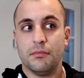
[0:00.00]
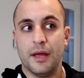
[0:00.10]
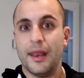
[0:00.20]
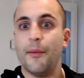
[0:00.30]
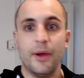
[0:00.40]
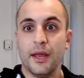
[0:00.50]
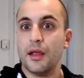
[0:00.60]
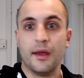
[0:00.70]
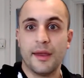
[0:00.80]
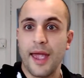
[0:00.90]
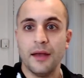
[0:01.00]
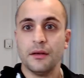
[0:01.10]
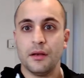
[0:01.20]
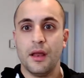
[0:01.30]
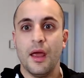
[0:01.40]
and they were eating
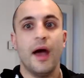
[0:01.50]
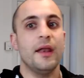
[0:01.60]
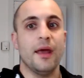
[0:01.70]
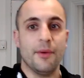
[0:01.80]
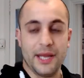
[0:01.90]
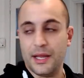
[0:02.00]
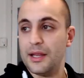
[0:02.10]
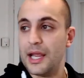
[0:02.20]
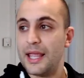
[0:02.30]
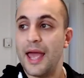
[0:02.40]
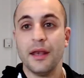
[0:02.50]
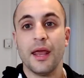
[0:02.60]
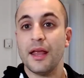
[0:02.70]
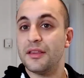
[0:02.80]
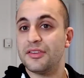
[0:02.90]
again, and they were eating
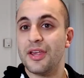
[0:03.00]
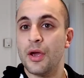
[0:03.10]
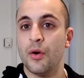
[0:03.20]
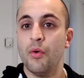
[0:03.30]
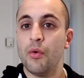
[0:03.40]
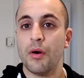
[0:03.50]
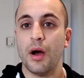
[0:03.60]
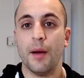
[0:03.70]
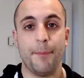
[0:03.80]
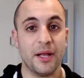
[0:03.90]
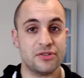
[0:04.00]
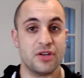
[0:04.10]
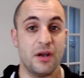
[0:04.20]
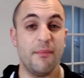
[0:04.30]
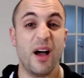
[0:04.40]
again, until a bunch
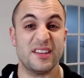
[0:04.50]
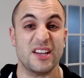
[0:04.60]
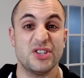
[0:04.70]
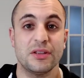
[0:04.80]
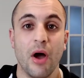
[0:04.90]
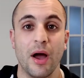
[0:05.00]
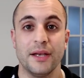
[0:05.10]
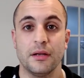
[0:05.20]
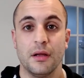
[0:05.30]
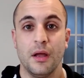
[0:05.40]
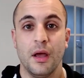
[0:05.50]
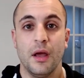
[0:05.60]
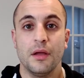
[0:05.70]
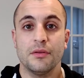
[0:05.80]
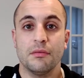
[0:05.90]
of the mice actually died.
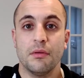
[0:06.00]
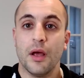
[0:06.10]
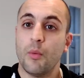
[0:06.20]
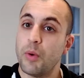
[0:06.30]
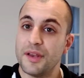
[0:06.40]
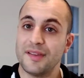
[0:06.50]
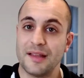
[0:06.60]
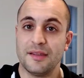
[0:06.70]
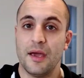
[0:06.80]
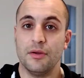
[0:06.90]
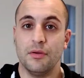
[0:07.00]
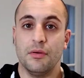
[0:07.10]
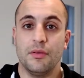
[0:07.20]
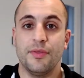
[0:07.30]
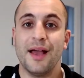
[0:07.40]
What does that tell
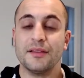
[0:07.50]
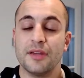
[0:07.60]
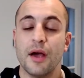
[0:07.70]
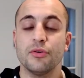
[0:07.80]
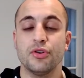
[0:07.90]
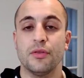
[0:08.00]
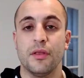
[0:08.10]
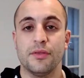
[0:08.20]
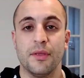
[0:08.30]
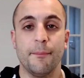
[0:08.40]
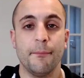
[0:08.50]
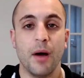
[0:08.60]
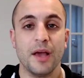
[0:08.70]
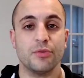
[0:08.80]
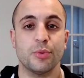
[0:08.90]
you? That tells you that the
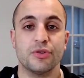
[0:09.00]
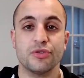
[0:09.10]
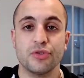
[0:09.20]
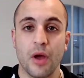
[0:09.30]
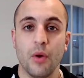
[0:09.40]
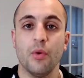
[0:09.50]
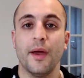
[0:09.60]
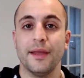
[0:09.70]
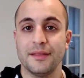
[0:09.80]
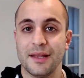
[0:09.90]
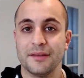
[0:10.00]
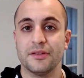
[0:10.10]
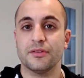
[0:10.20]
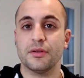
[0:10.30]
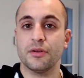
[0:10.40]
mice were so
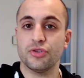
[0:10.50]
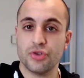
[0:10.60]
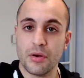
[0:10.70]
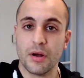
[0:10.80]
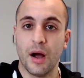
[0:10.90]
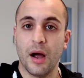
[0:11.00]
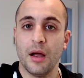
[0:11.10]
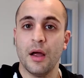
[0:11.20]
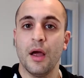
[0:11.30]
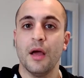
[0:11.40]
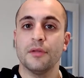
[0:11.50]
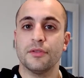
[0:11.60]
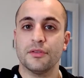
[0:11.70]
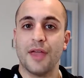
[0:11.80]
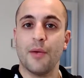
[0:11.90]
addicted to the sugar
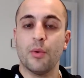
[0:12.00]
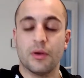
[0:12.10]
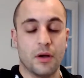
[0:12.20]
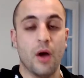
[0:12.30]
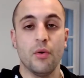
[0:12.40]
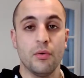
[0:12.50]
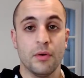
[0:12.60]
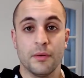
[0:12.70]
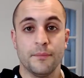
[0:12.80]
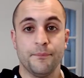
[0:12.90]
that they would go